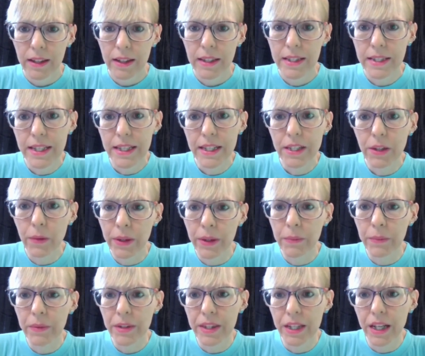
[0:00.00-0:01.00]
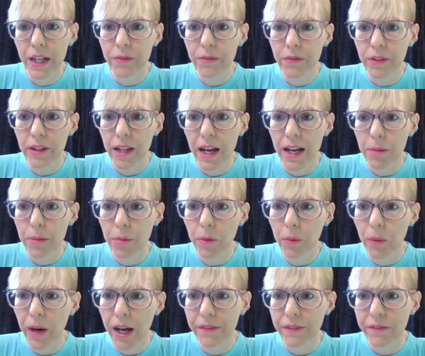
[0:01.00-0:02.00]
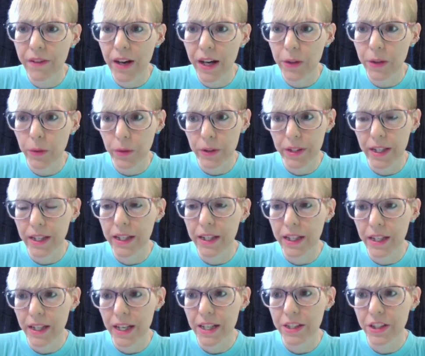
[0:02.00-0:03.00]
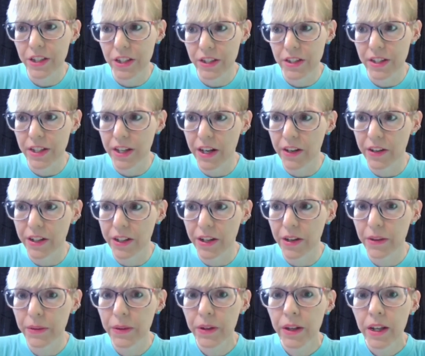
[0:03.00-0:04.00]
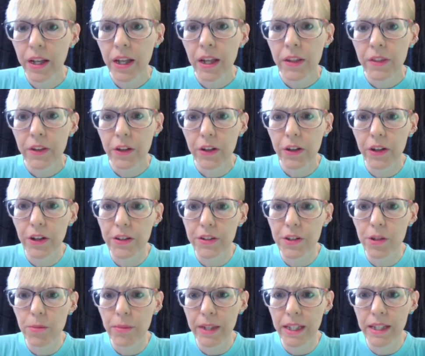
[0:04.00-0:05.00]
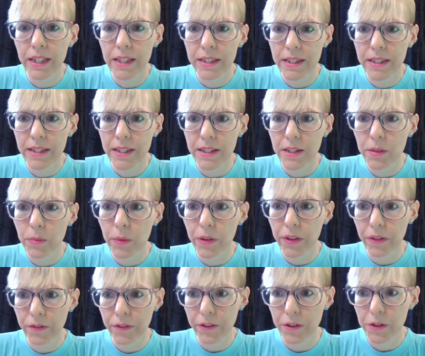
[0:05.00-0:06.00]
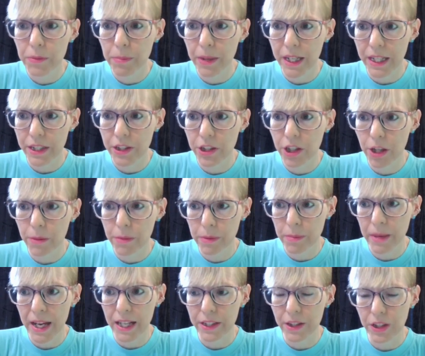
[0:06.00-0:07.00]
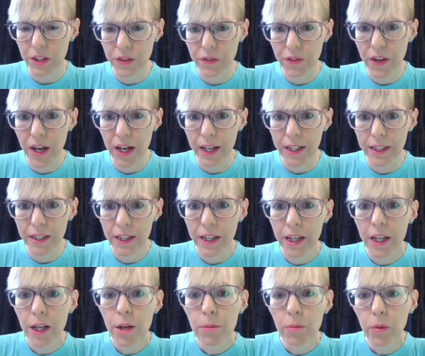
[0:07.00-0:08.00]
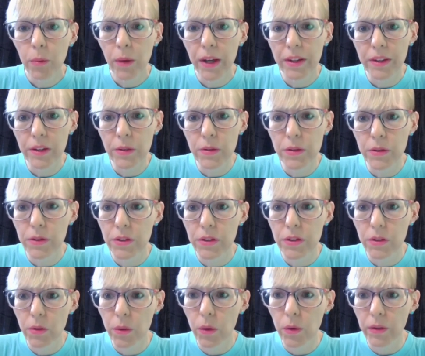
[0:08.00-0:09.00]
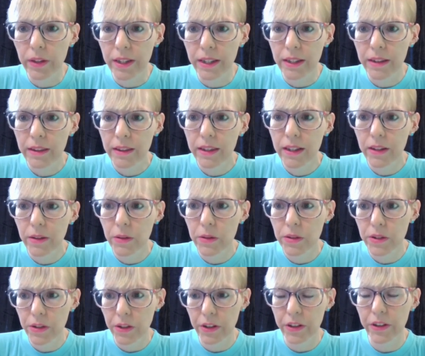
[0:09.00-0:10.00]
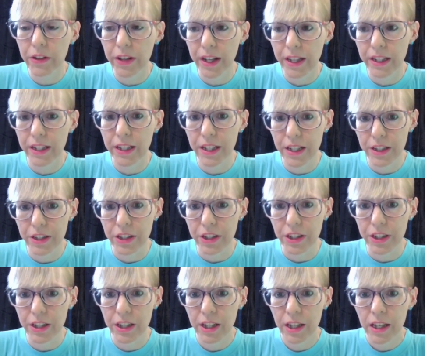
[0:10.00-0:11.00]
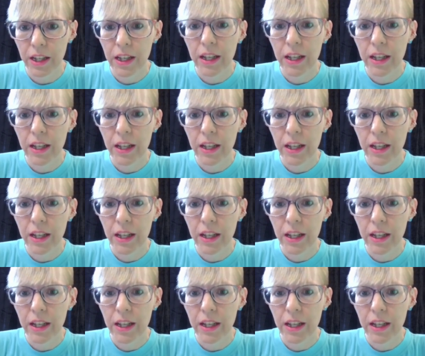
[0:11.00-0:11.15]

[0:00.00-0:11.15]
Continuing with the unreliable Wi-Fi or data connection scenario, there could also be an instance where the first page comes back just fine, but while the user is scrolling, they lose their internet connection.